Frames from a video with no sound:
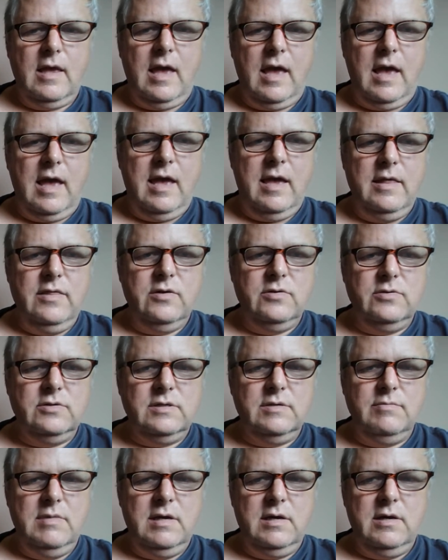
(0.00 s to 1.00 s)
and there's
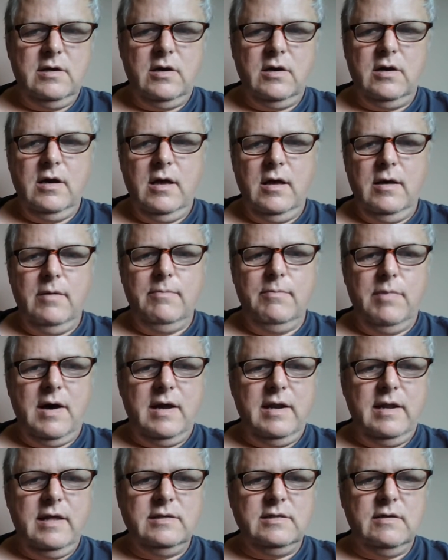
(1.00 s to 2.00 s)
a mirror,
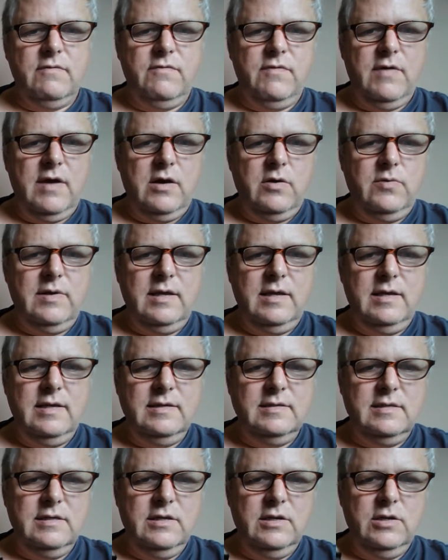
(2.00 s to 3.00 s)
but it's a very
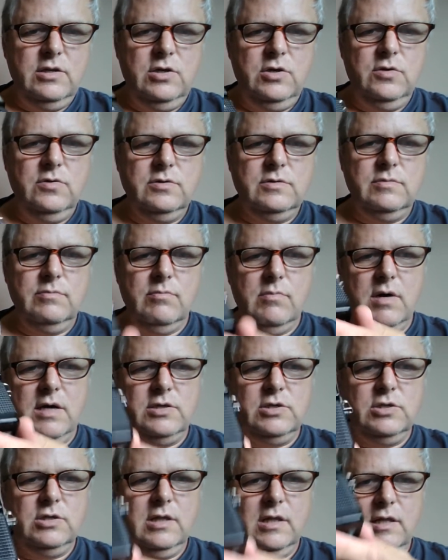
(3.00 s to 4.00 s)
easy to use,
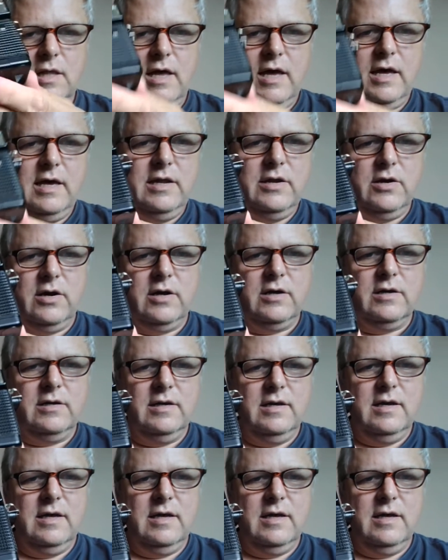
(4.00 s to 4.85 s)
much lighter